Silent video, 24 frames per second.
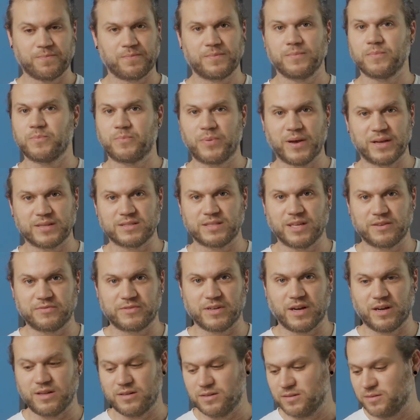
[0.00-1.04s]
best they've
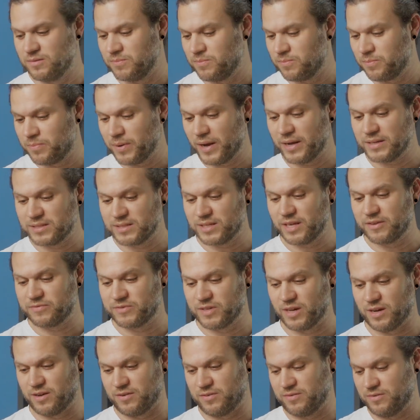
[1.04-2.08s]
done. Best they've
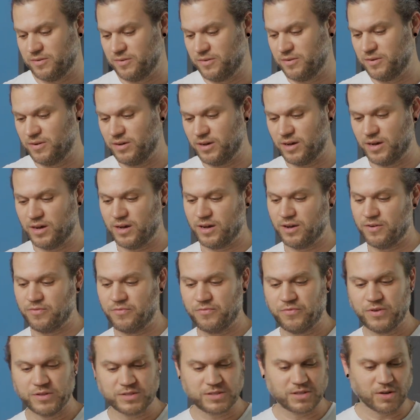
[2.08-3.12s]
done.
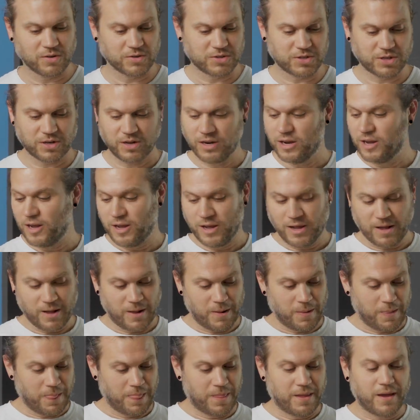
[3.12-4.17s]
Foot Soldier,
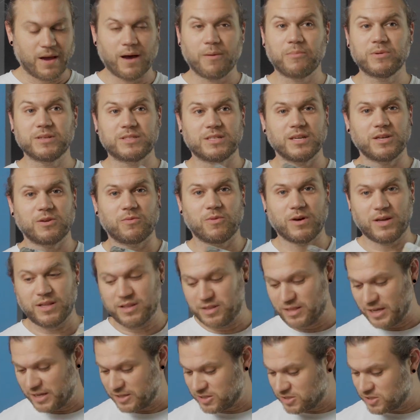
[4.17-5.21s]
I'm going to tell you what,
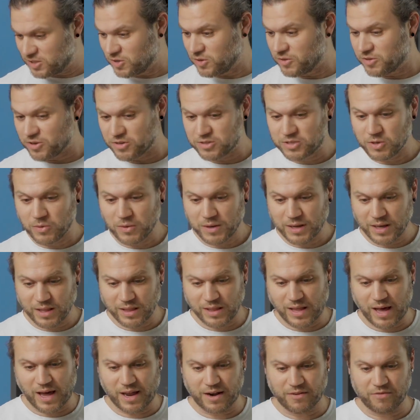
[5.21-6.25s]
they're doing a
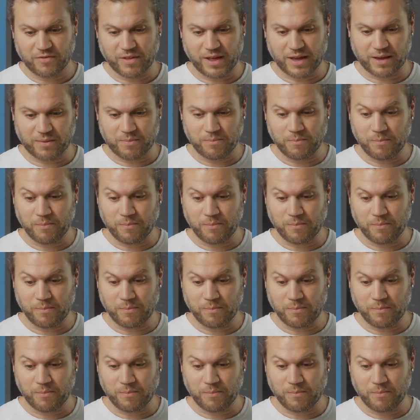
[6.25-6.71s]
lot of like